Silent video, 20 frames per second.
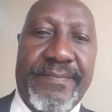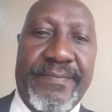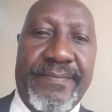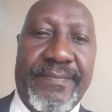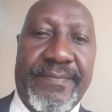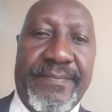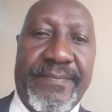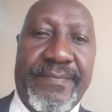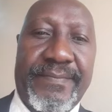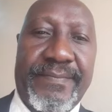
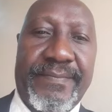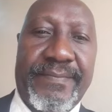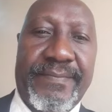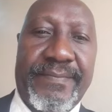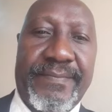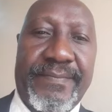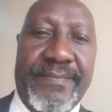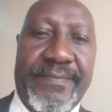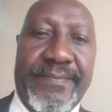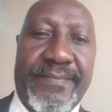
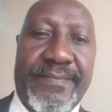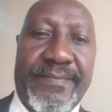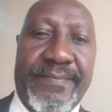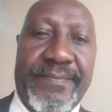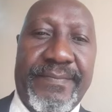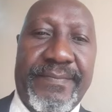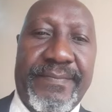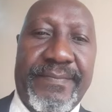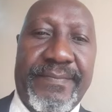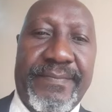
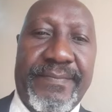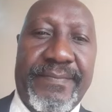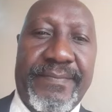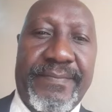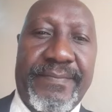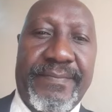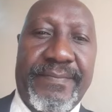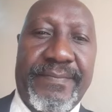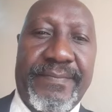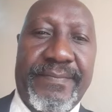
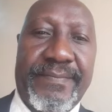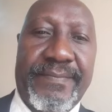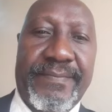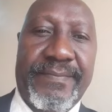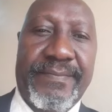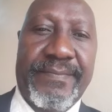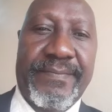No words are spoken by the person on screen.